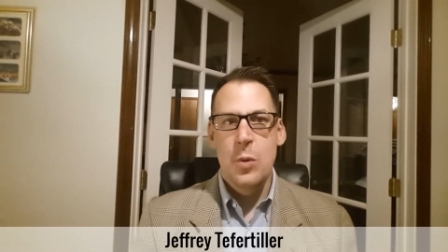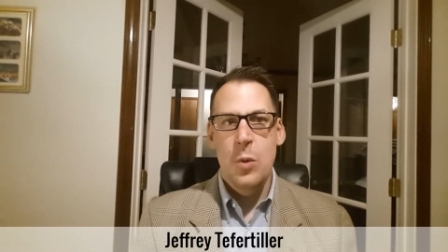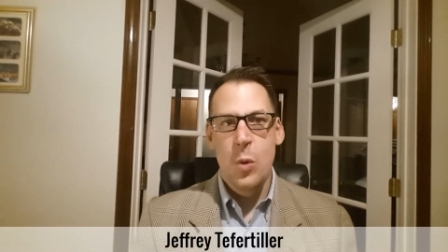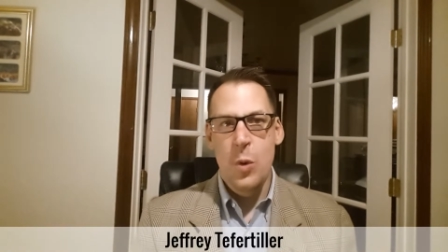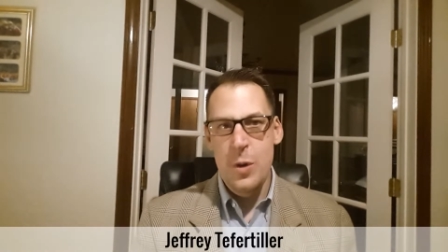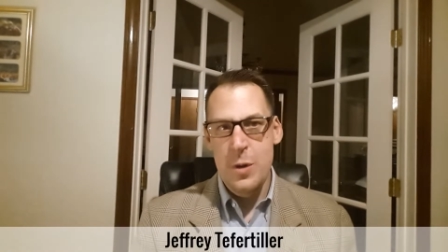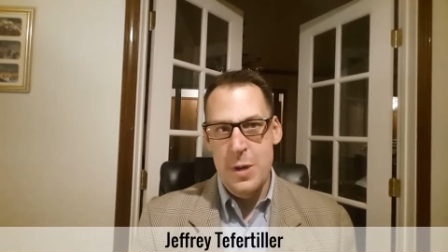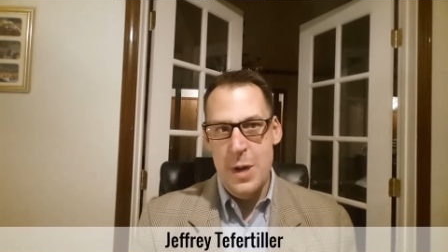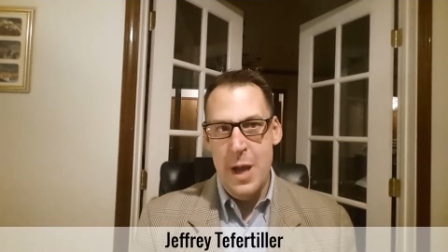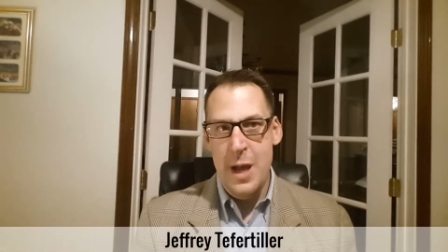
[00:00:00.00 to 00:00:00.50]

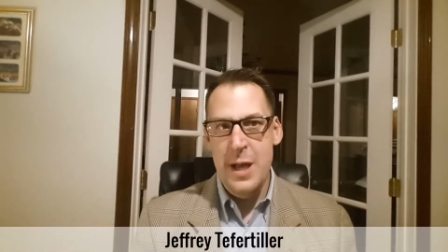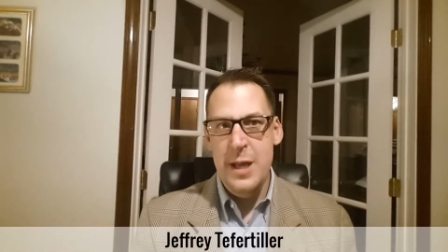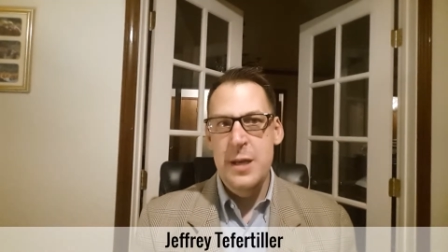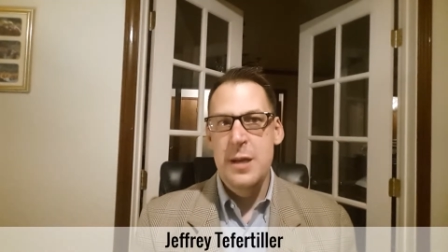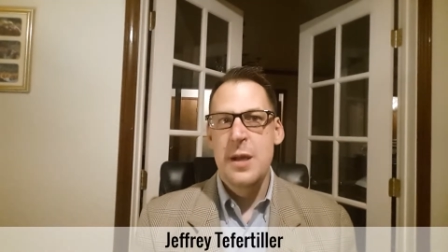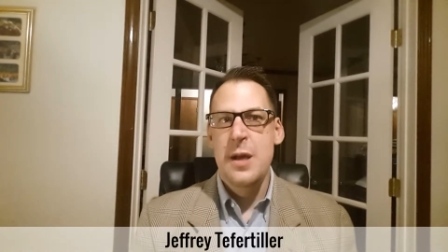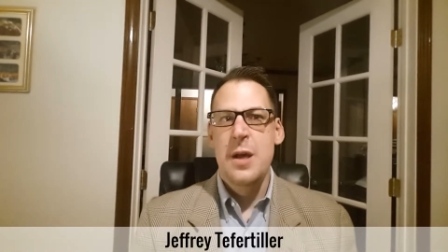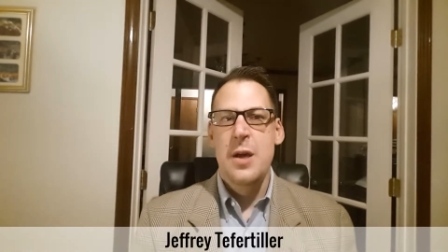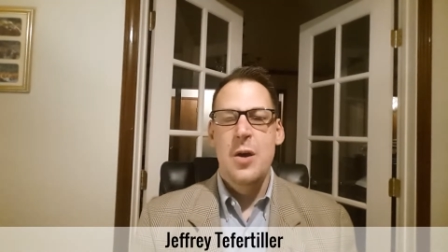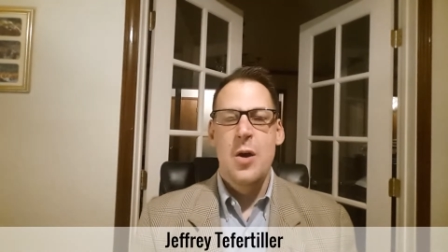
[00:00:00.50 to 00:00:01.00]
or not
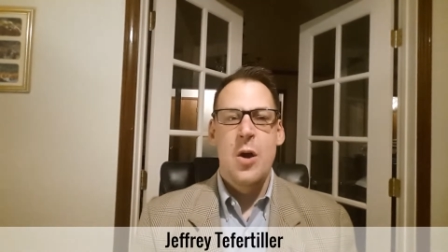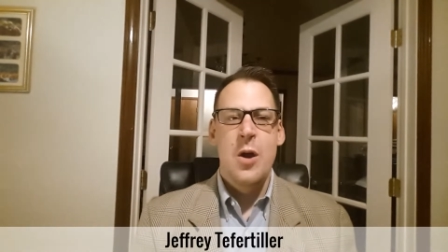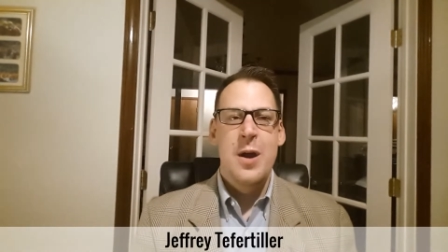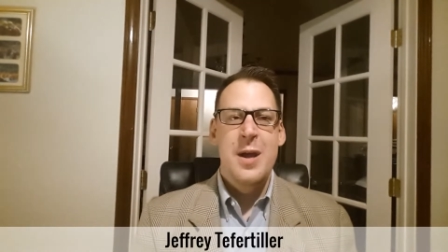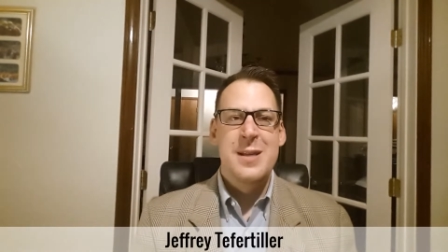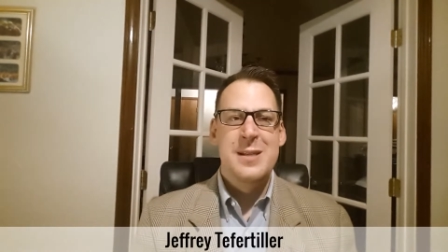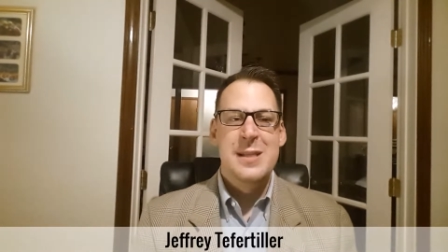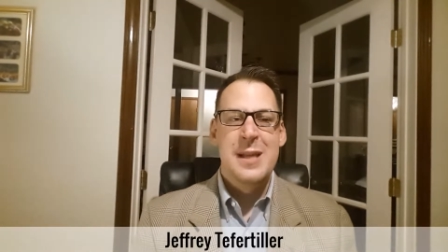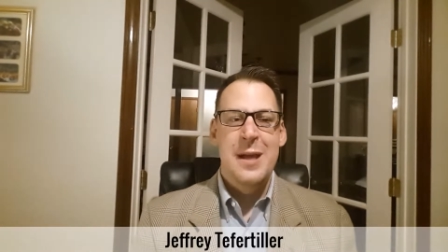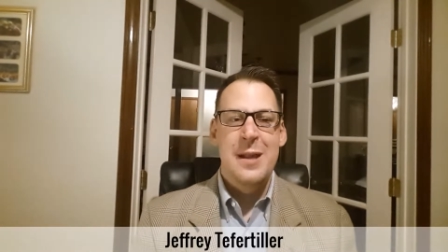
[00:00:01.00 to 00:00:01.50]

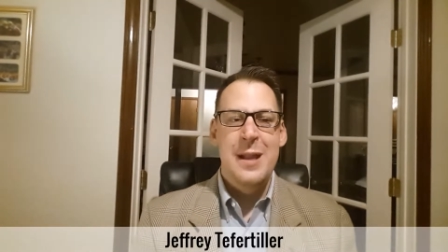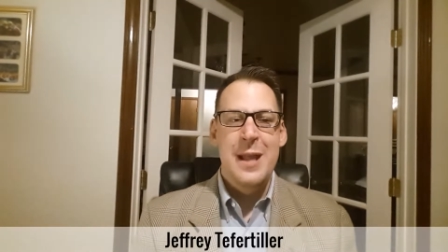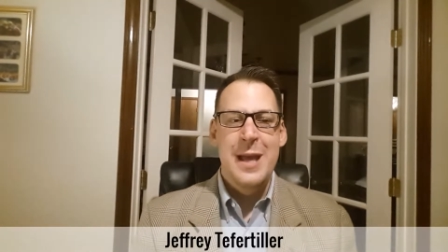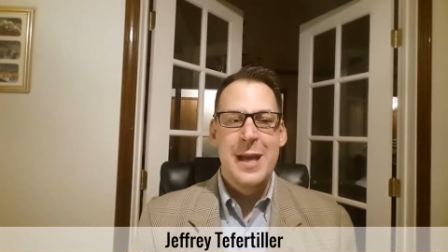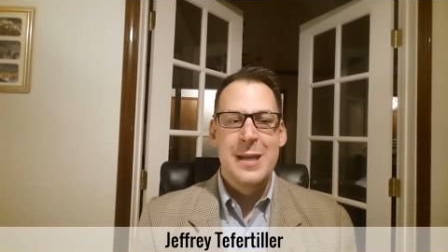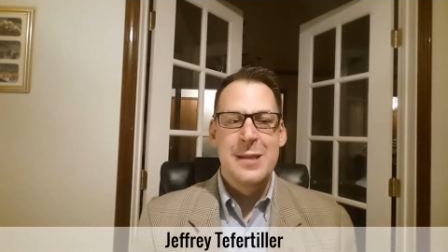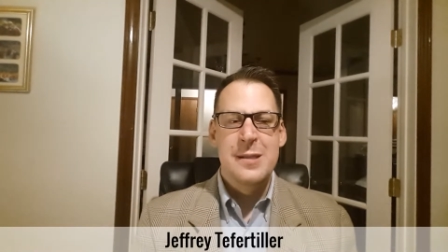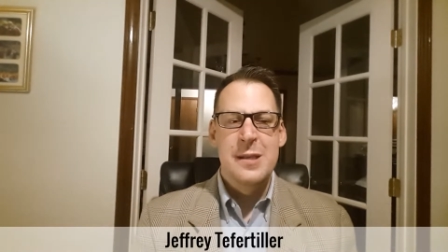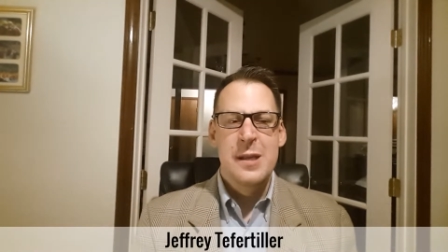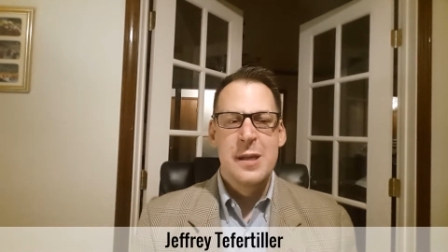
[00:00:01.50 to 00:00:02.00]
our
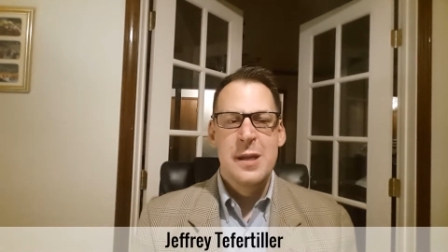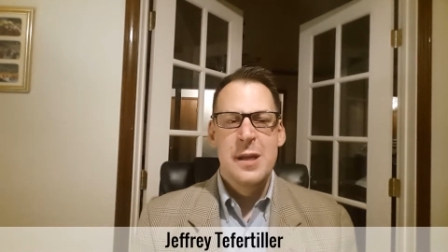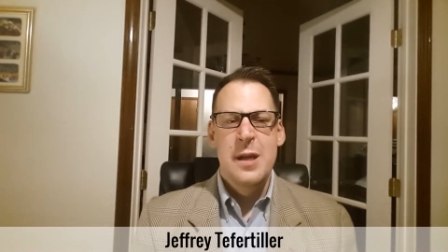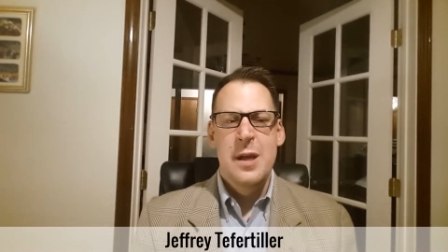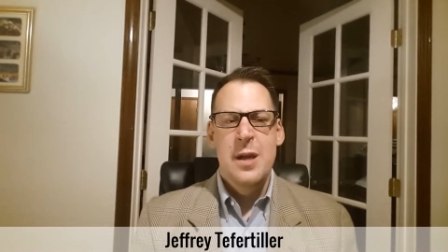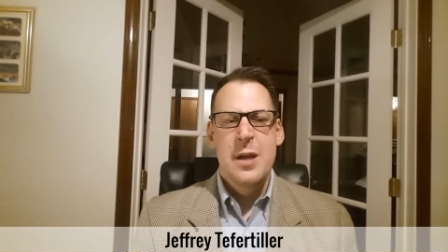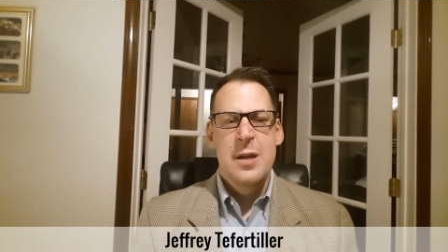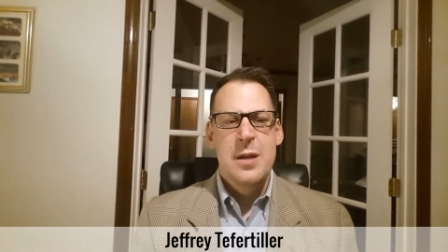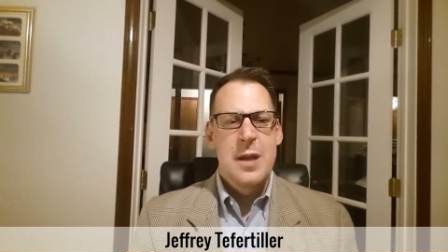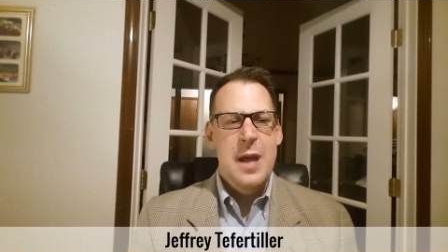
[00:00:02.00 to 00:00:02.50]
SLAs?
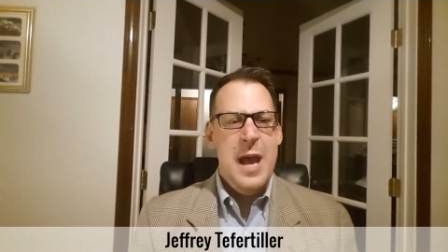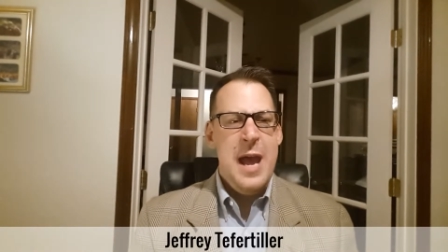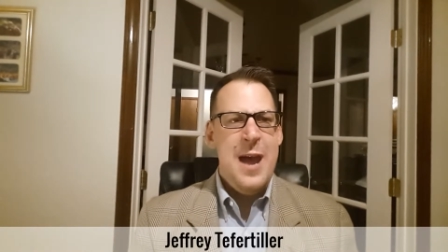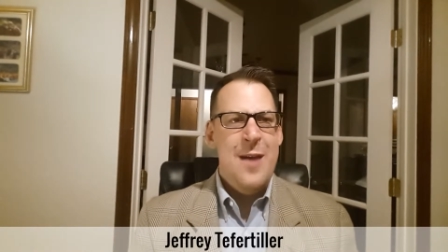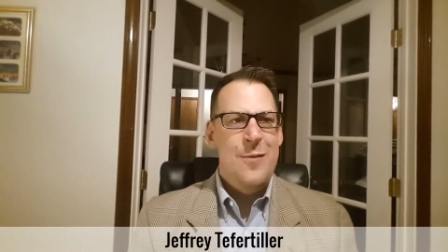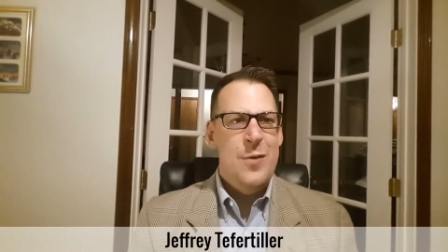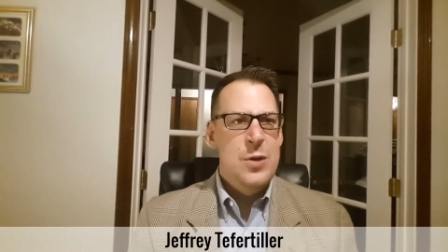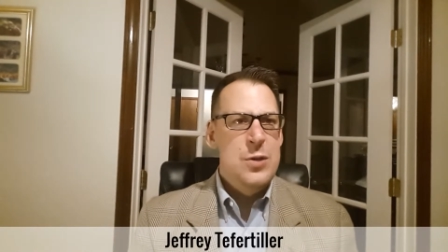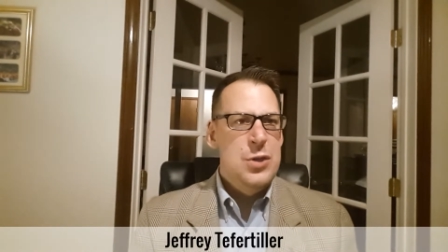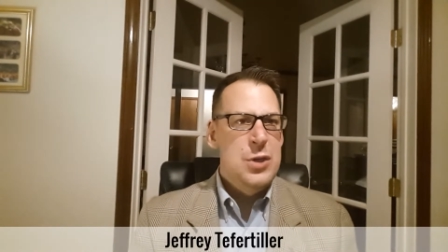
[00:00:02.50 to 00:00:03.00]

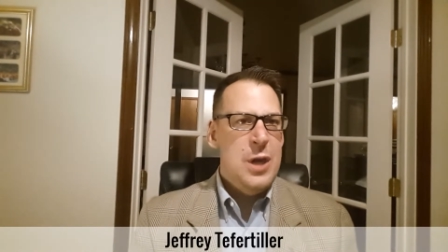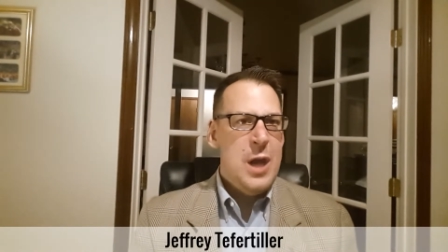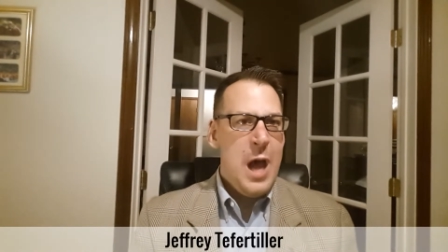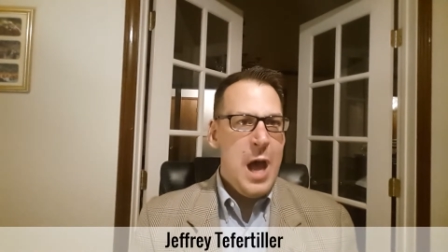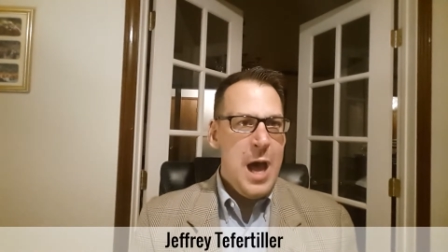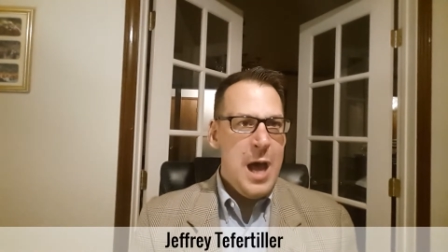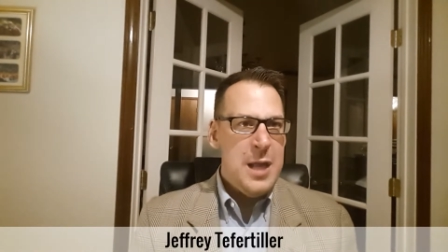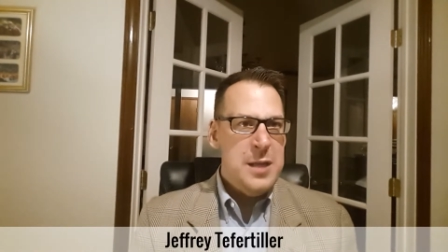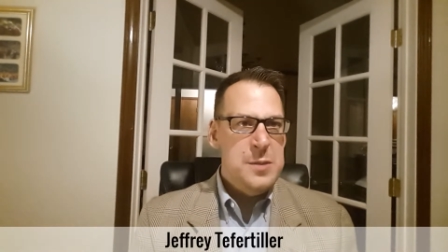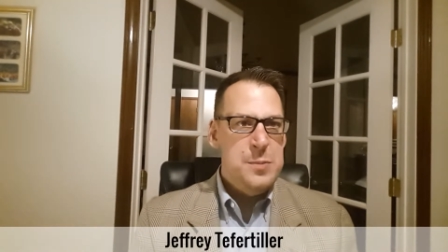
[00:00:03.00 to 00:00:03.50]
Average
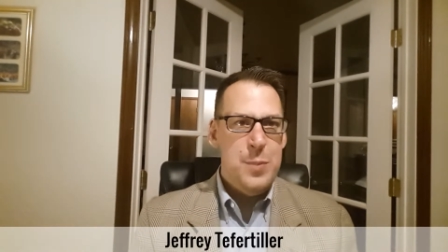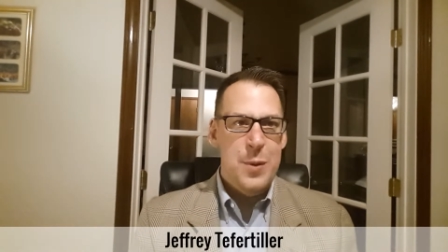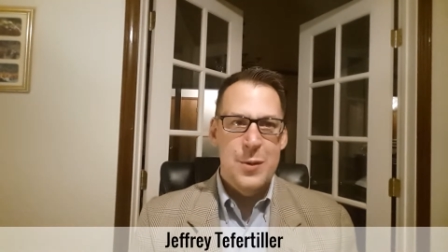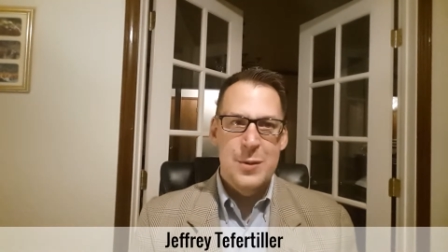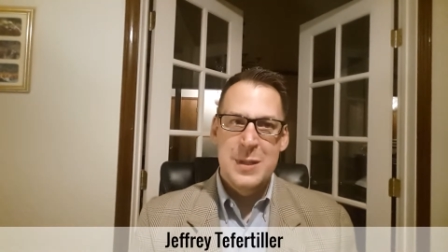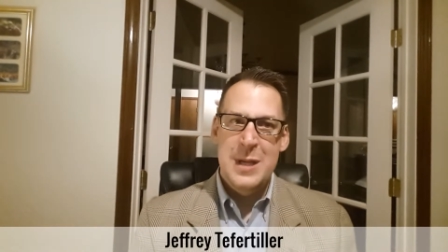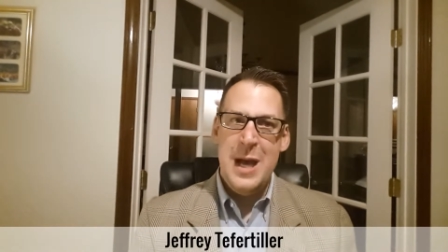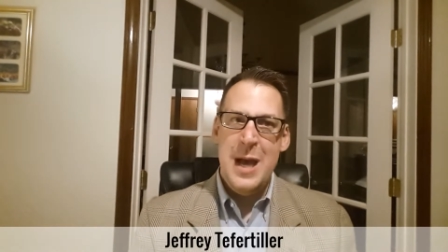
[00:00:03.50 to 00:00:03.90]
cost per